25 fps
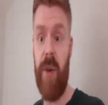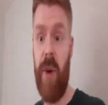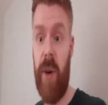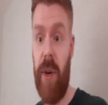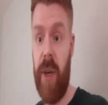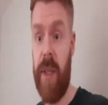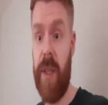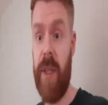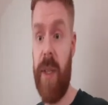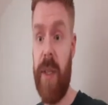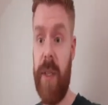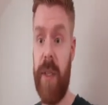
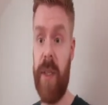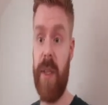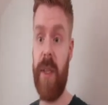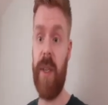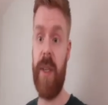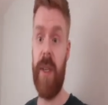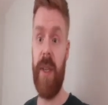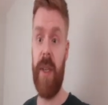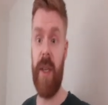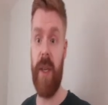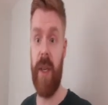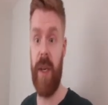Collins.
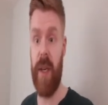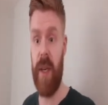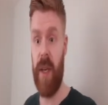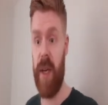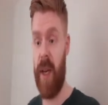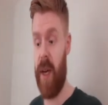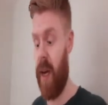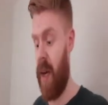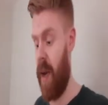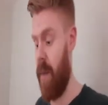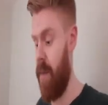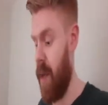
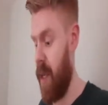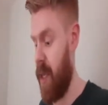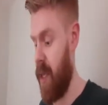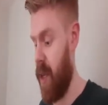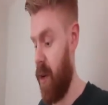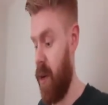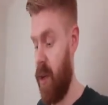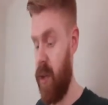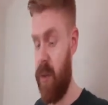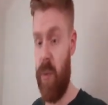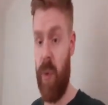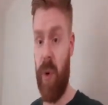I missed
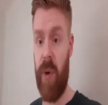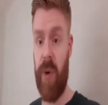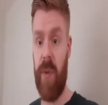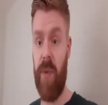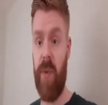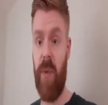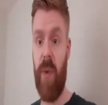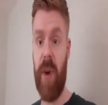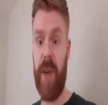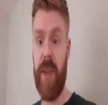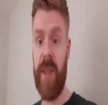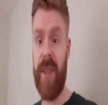out on his 1
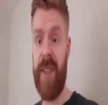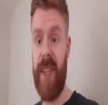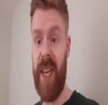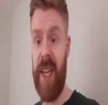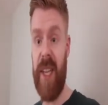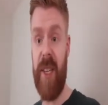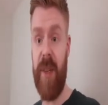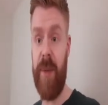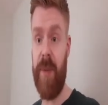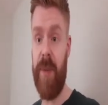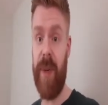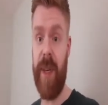of 1,
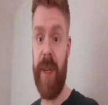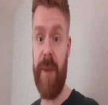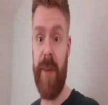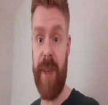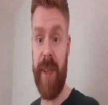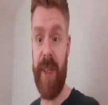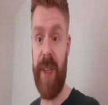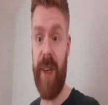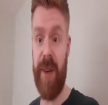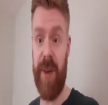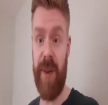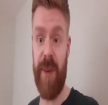desperately
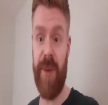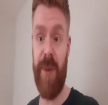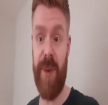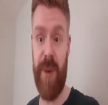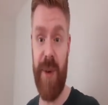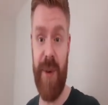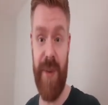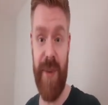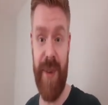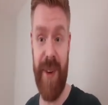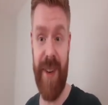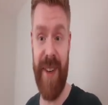missed out on his
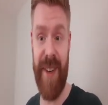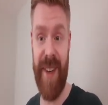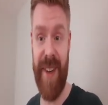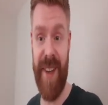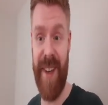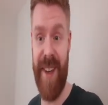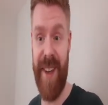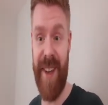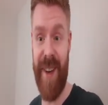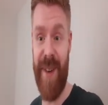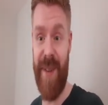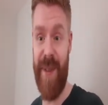1 of 1
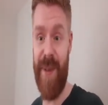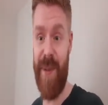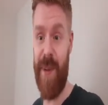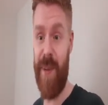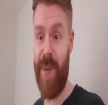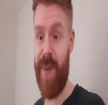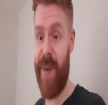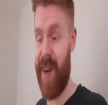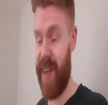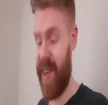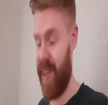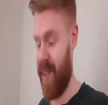from a
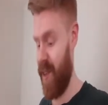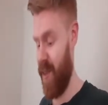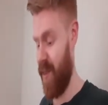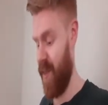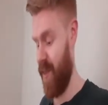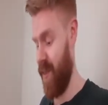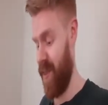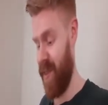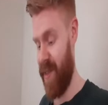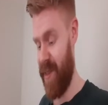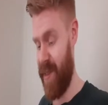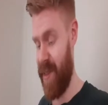break, so I
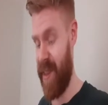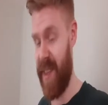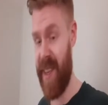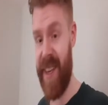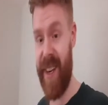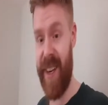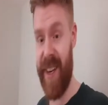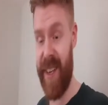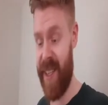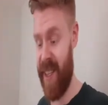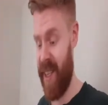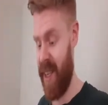was
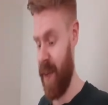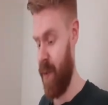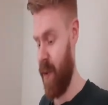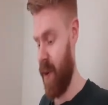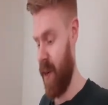gutted.